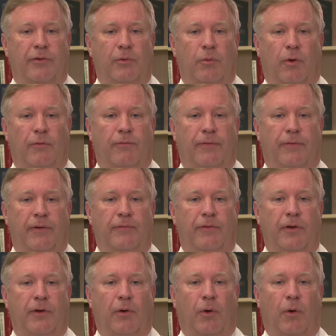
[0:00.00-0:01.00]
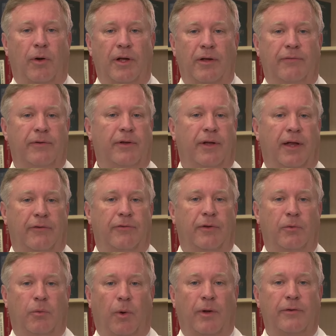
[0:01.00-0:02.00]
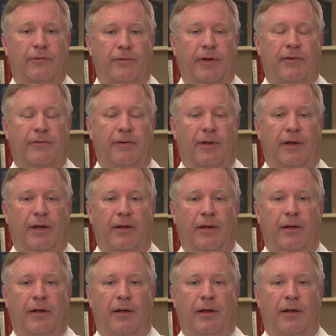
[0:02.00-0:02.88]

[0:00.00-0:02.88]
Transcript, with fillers: than 150 or even less than 160.